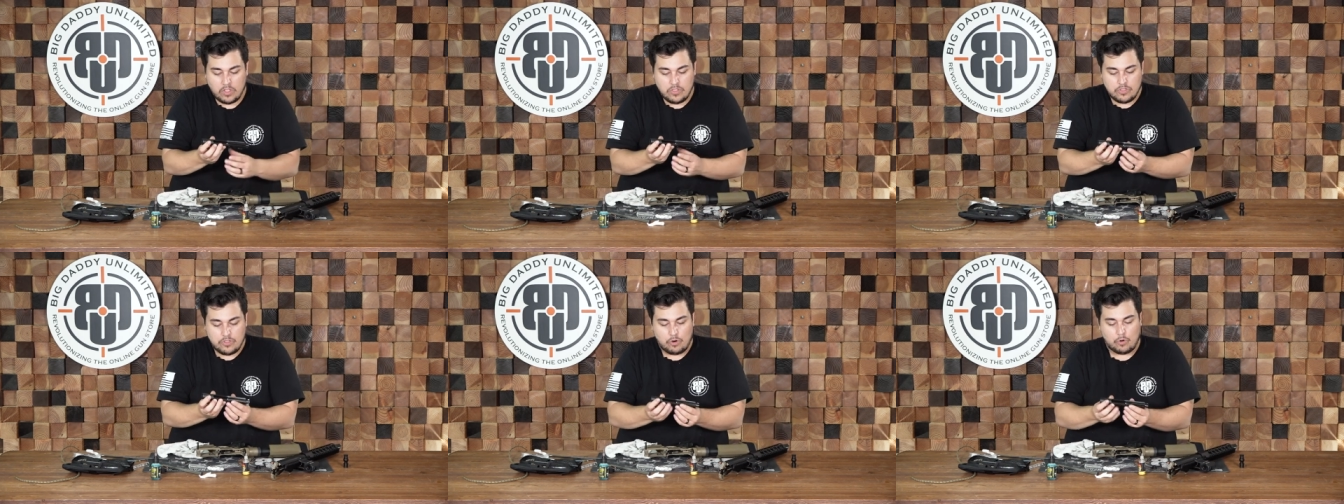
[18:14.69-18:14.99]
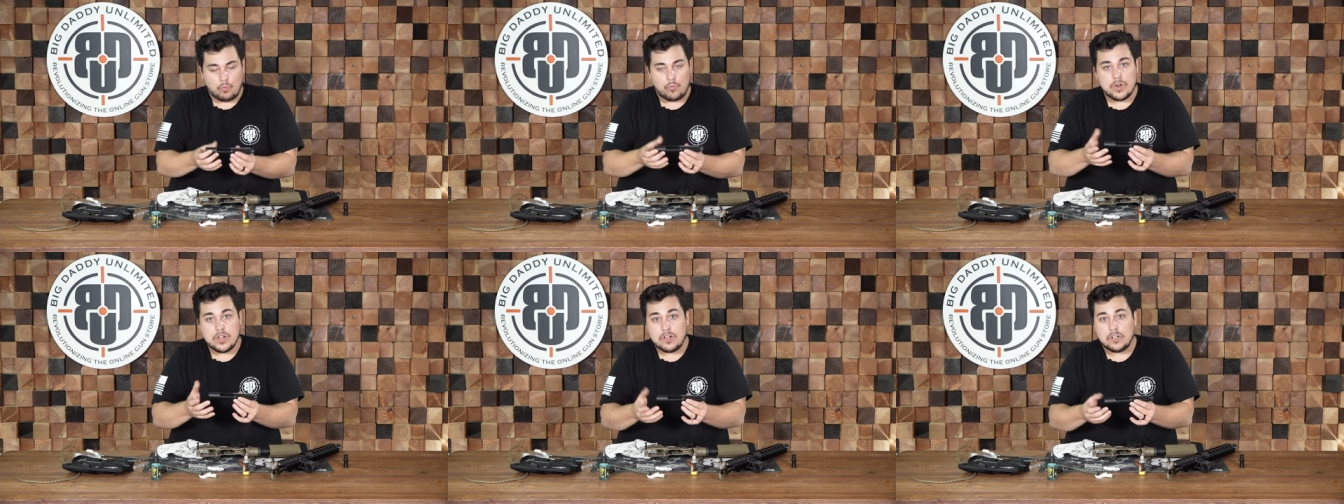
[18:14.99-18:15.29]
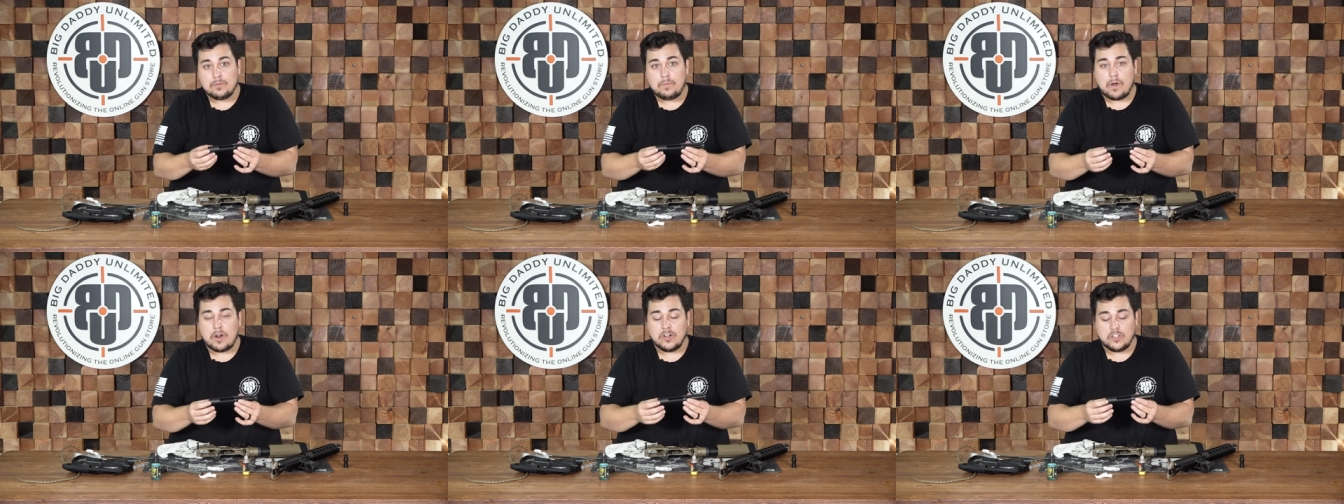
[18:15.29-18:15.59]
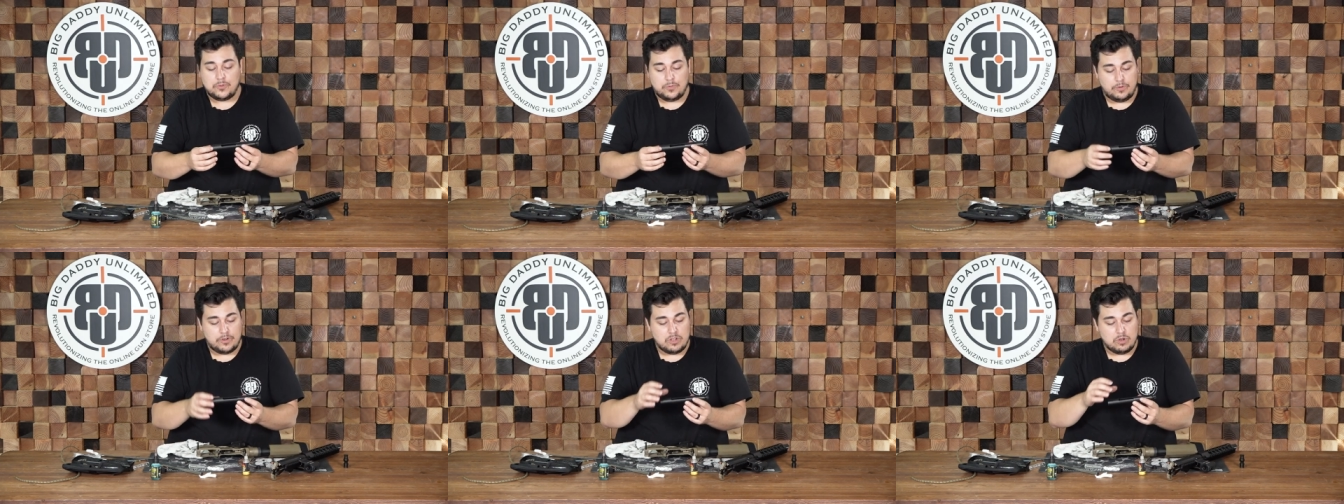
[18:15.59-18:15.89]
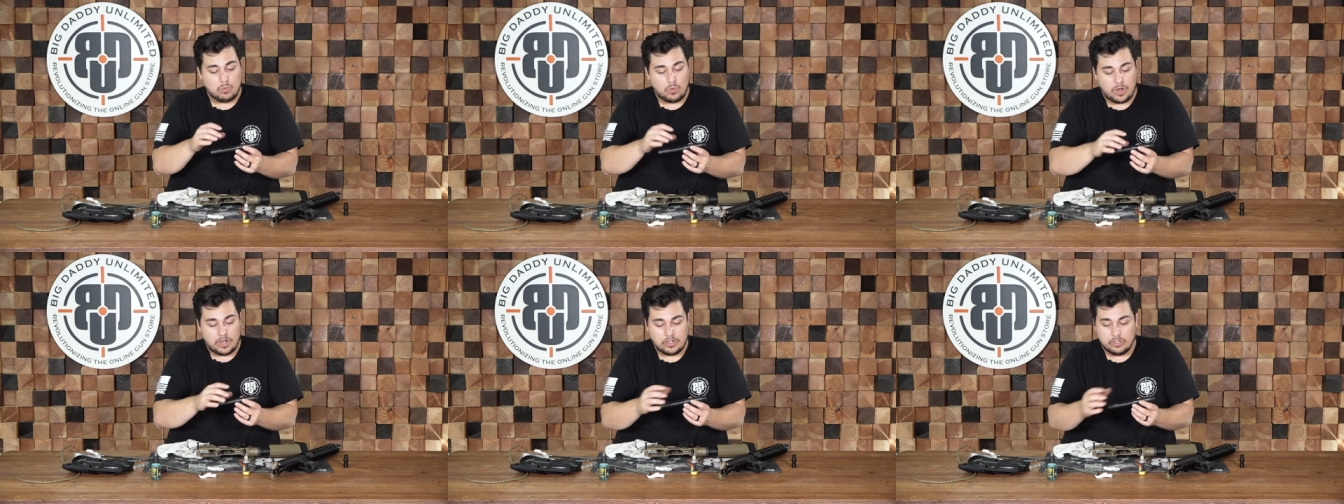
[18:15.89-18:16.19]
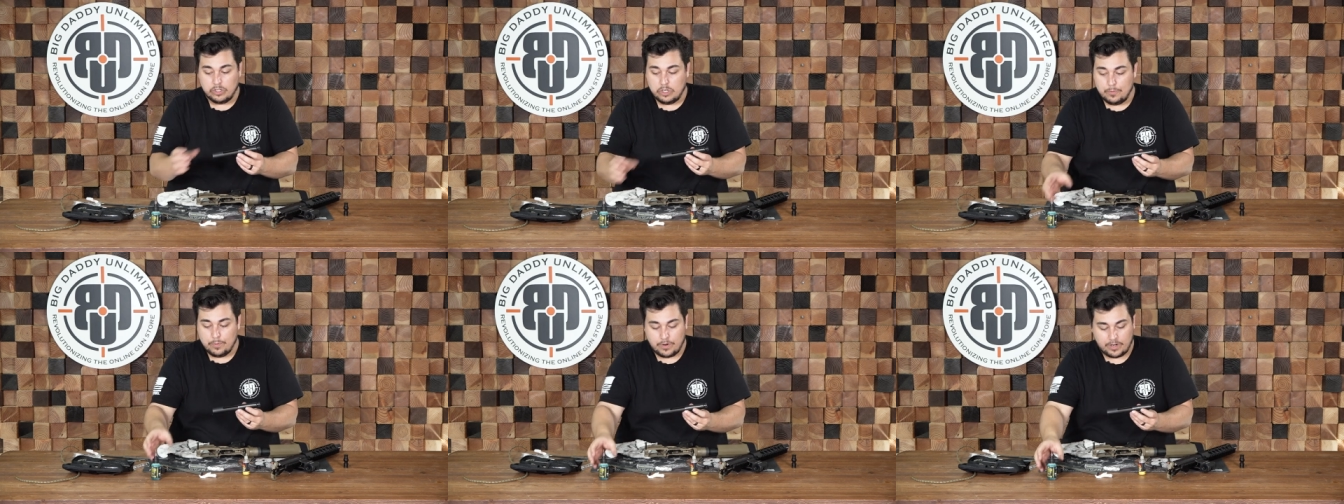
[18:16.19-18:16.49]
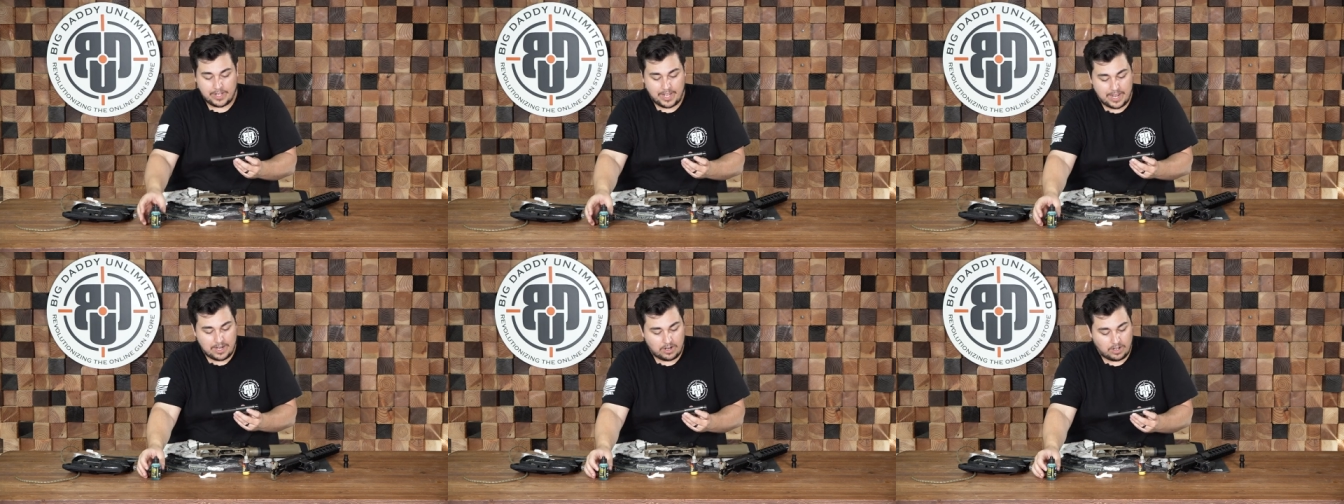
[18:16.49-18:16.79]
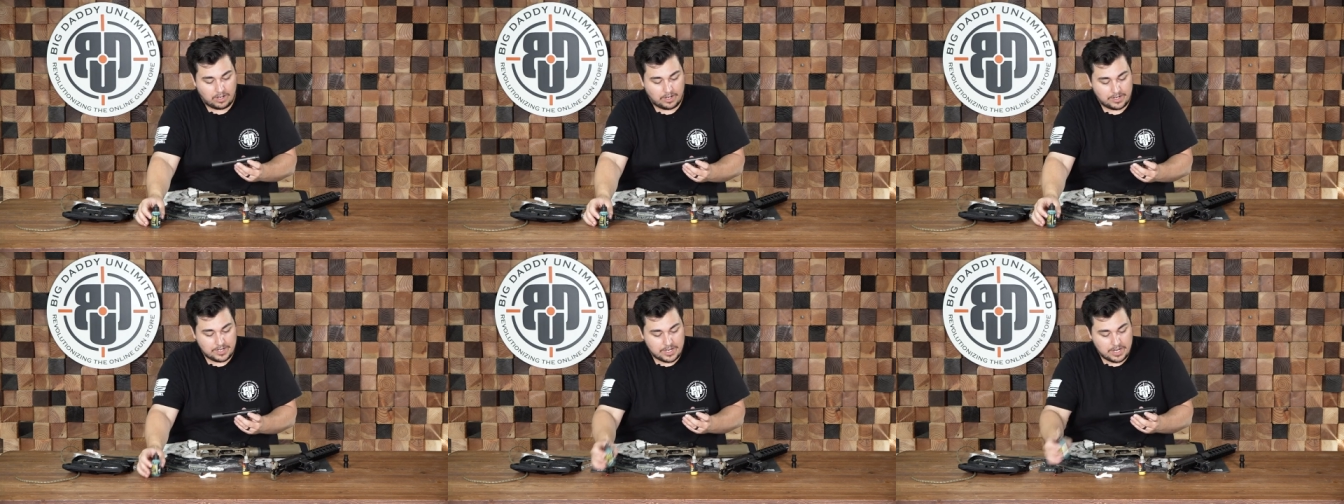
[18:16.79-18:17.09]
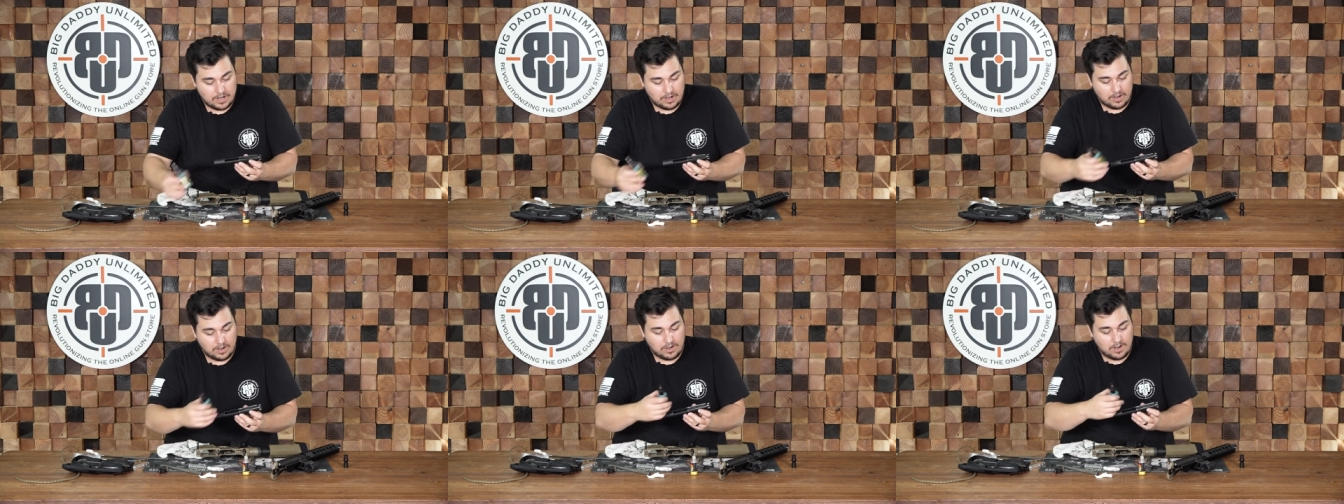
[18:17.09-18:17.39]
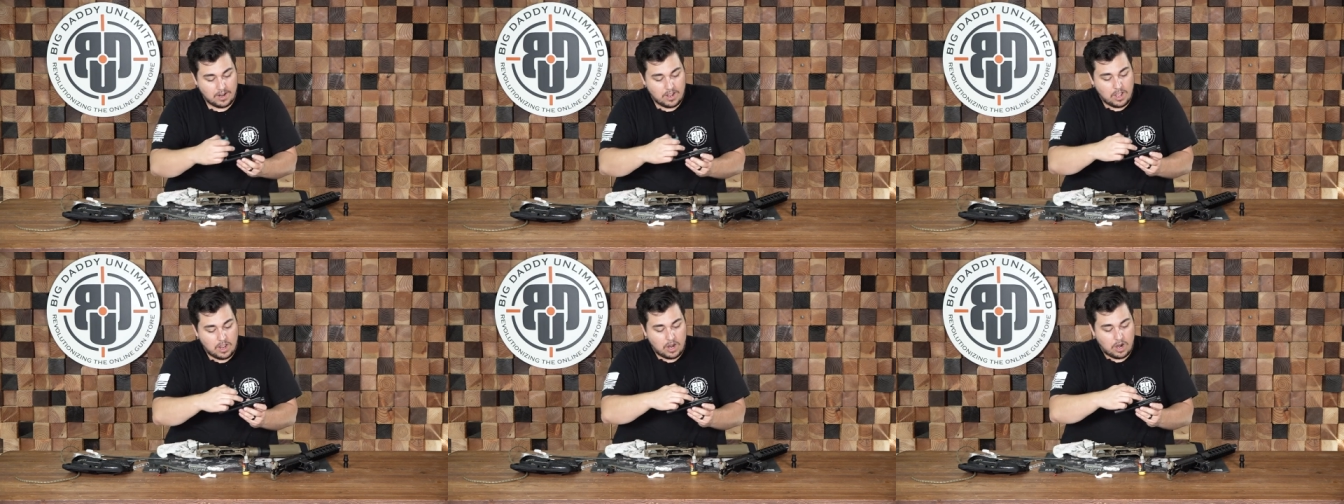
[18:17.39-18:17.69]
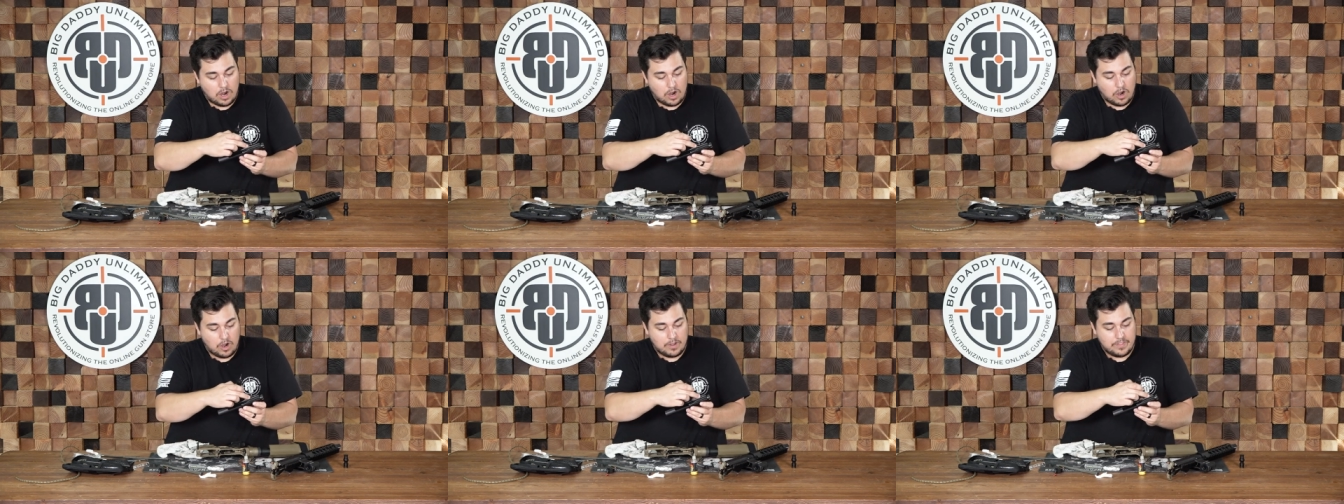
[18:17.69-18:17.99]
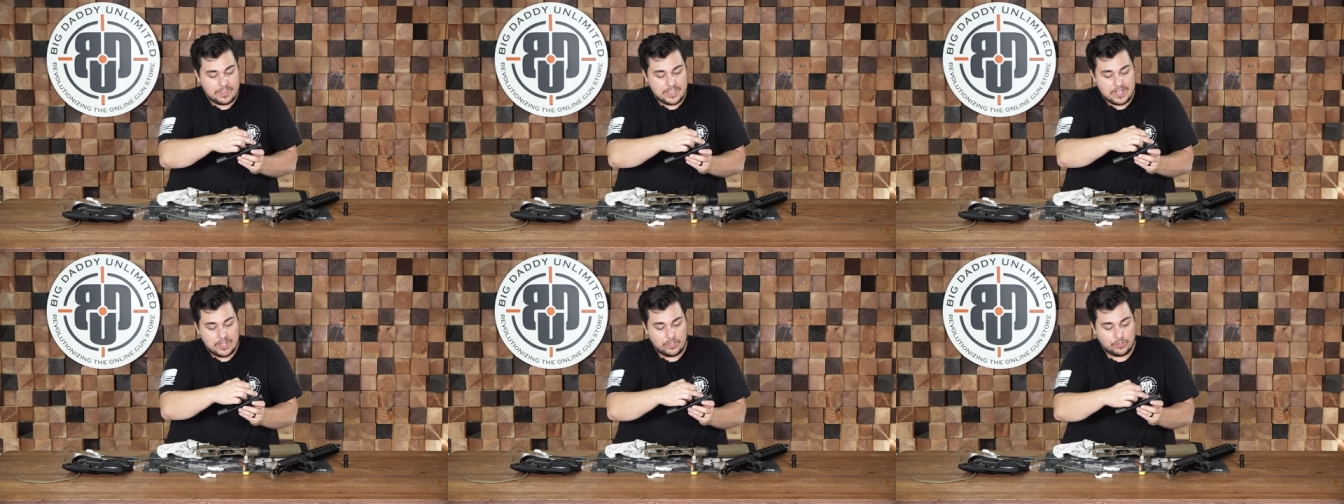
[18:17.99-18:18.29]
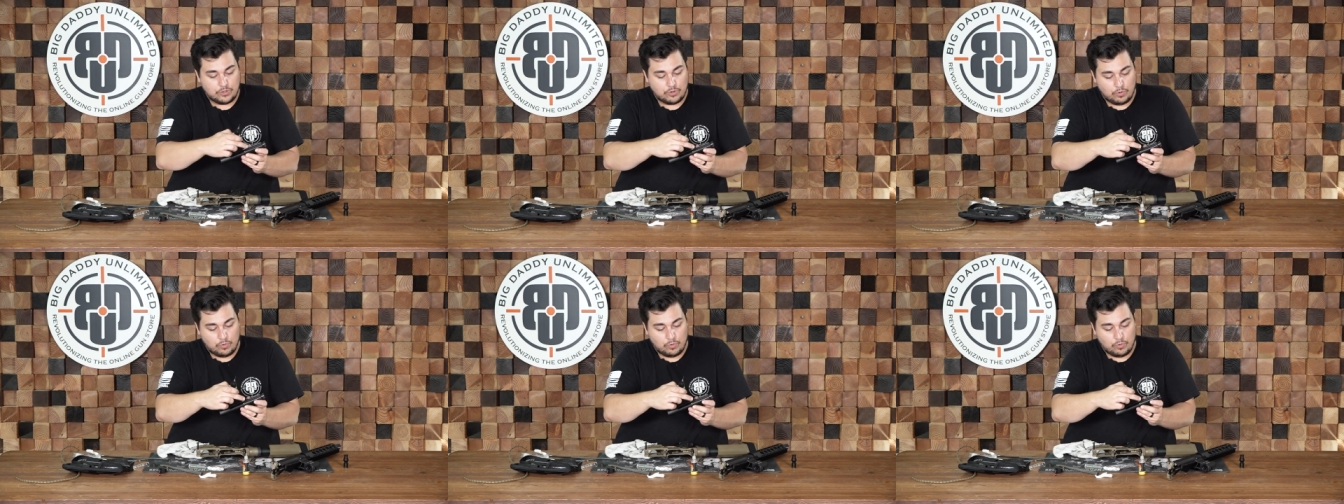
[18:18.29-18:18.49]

the real parts where you wanna lubricate on here are these